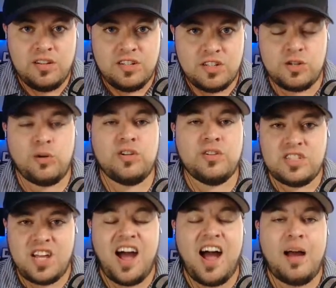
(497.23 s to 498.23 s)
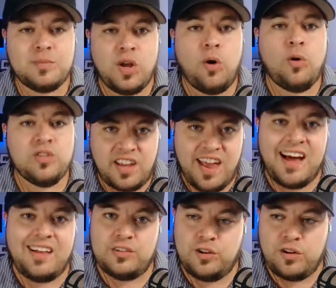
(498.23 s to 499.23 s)
certain times on the
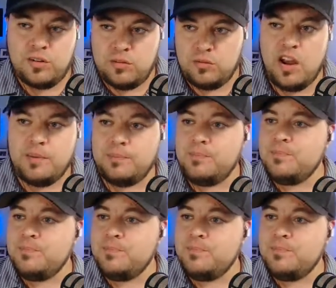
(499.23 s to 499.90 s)
calendar, right?